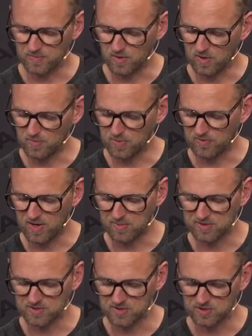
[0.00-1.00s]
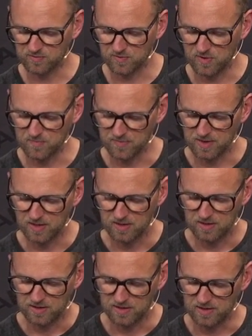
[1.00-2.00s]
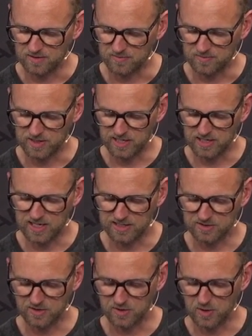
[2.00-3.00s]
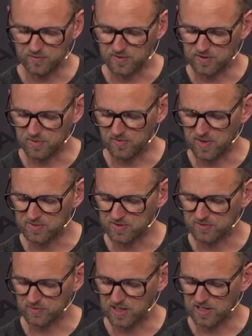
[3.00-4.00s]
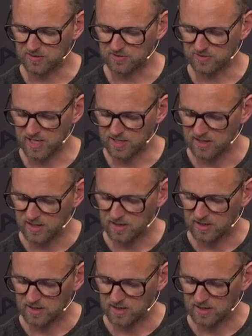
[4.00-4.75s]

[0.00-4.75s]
all parameters for legalizer on off and the parameters related to that,